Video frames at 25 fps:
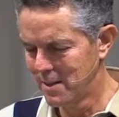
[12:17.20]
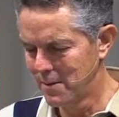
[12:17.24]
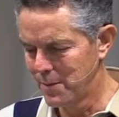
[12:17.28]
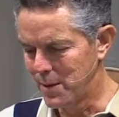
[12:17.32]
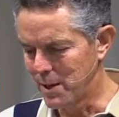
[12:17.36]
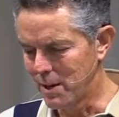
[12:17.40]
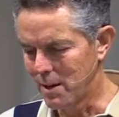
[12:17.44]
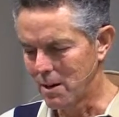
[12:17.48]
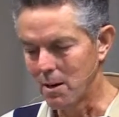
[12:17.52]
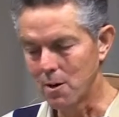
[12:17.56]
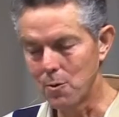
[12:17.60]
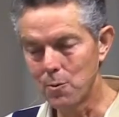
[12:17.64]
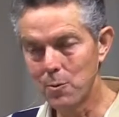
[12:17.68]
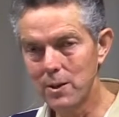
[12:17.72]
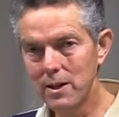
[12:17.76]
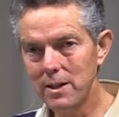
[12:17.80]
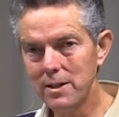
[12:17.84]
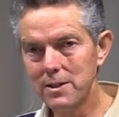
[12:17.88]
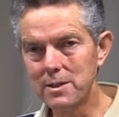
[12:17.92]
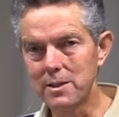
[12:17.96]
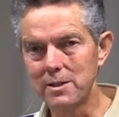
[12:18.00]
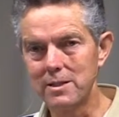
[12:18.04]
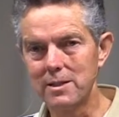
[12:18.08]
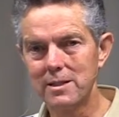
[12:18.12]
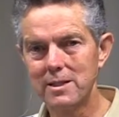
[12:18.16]
There are
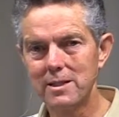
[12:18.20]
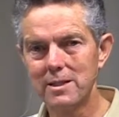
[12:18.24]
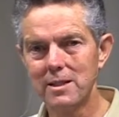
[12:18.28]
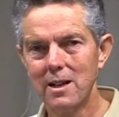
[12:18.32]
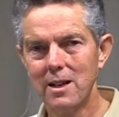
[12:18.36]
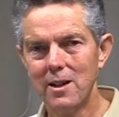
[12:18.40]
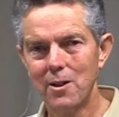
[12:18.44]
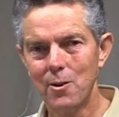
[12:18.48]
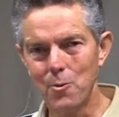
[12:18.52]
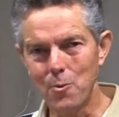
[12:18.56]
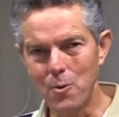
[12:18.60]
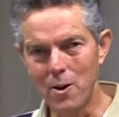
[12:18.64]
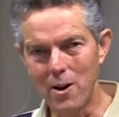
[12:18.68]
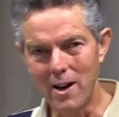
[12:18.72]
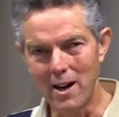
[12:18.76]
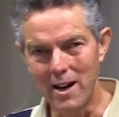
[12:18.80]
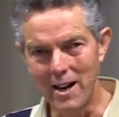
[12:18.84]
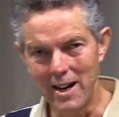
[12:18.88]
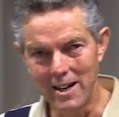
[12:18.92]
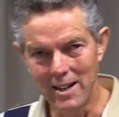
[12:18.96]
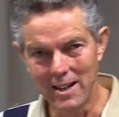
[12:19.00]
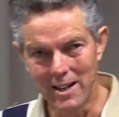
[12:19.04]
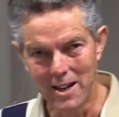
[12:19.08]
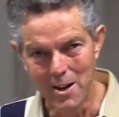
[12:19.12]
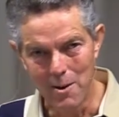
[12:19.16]
reasons
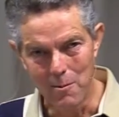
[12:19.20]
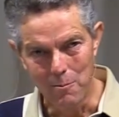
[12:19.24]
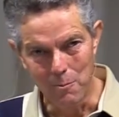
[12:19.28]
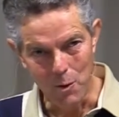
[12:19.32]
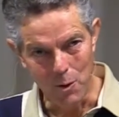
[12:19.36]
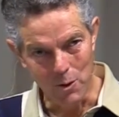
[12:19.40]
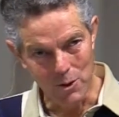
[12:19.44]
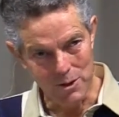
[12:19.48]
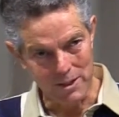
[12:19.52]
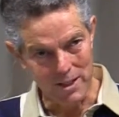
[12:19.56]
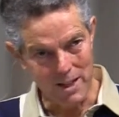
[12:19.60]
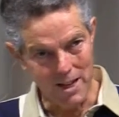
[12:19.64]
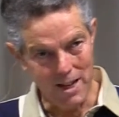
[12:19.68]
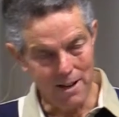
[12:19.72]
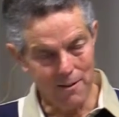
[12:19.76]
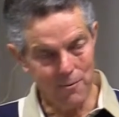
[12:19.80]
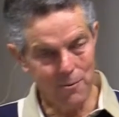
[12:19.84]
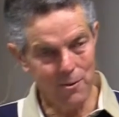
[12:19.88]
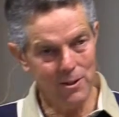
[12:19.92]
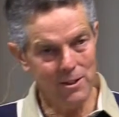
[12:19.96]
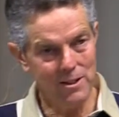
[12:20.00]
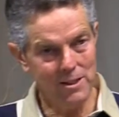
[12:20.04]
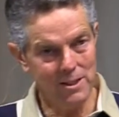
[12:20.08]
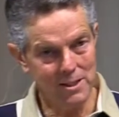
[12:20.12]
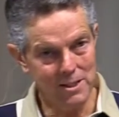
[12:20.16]
why most
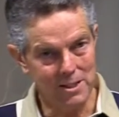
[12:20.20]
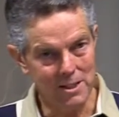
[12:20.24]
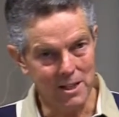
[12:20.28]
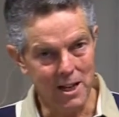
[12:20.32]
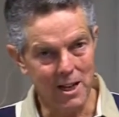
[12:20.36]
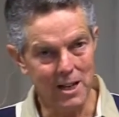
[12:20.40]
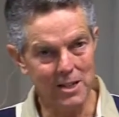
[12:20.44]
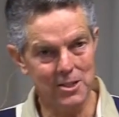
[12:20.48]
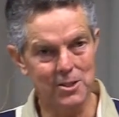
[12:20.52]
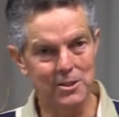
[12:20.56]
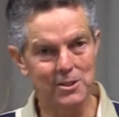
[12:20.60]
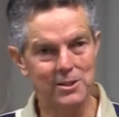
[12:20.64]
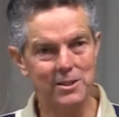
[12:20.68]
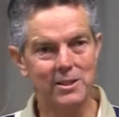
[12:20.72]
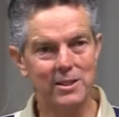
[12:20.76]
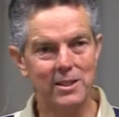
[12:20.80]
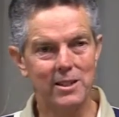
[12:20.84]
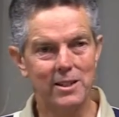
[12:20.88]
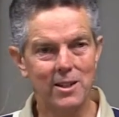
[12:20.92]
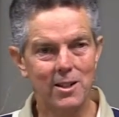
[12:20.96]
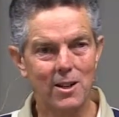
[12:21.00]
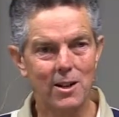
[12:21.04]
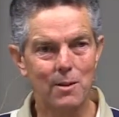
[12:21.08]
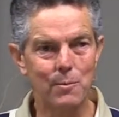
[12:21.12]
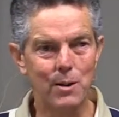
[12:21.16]
every discussion you
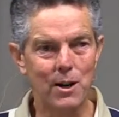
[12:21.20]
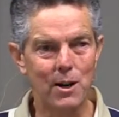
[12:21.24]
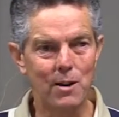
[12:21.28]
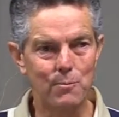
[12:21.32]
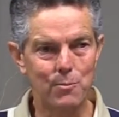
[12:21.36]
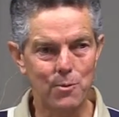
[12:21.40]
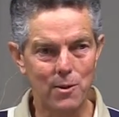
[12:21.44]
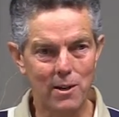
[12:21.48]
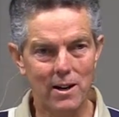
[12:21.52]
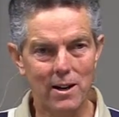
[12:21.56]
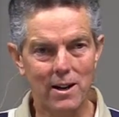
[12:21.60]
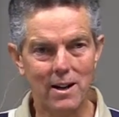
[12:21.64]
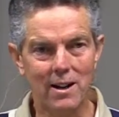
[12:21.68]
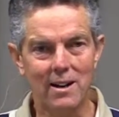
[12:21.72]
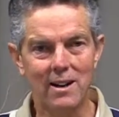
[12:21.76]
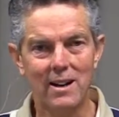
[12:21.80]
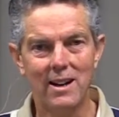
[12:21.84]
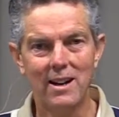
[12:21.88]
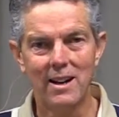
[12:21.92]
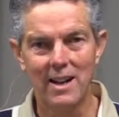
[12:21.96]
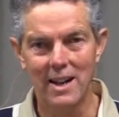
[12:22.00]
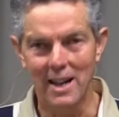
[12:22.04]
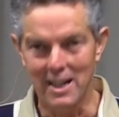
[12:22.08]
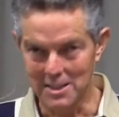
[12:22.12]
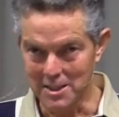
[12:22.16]
hear about prayer
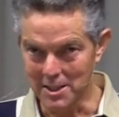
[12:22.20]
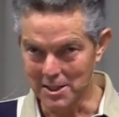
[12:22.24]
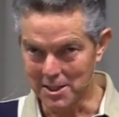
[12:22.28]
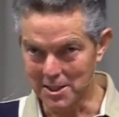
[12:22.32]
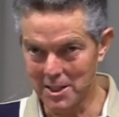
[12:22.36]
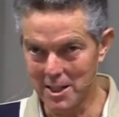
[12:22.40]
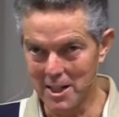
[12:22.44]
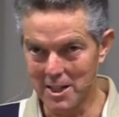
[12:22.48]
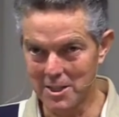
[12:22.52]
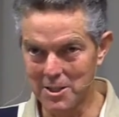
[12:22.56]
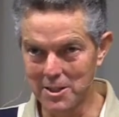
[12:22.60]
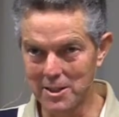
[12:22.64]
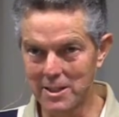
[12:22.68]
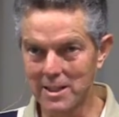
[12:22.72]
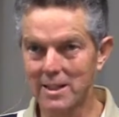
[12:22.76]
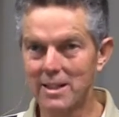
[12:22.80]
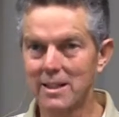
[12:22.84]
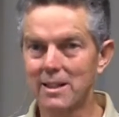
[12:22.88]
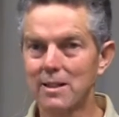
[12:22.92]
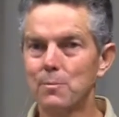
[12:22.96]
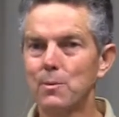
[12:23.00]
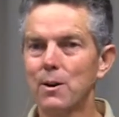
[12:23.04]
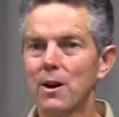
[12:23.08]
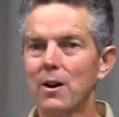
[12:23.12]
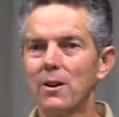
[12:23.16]
has a section in
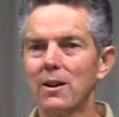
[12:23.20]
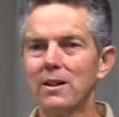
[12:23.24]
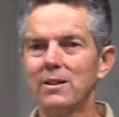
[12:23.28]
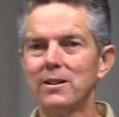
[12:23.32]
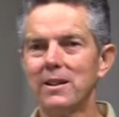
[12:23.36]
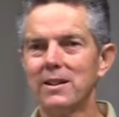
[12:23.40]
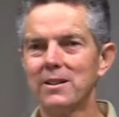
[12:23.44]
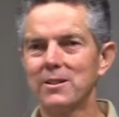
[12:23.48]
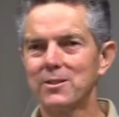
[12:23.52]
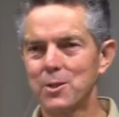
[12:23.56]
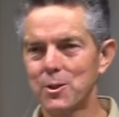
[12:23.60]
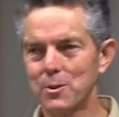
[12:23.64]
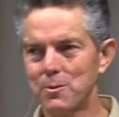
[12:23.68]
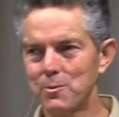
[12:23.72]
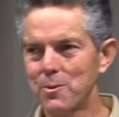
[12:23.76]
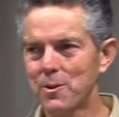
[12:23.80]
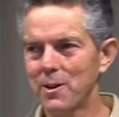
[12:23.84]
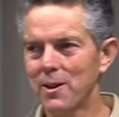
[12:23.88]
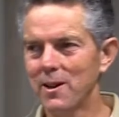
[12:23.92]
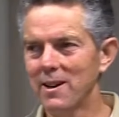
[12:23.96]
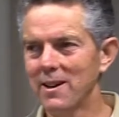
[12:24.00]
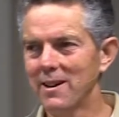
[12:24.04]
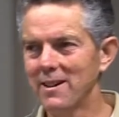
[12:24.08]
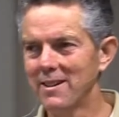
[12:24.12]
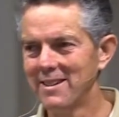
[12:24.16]
it about unanswered
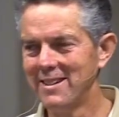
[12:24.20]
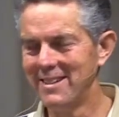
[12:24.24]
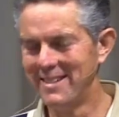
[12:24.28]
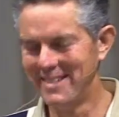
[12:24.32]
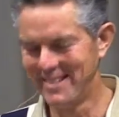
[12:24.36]
prayer.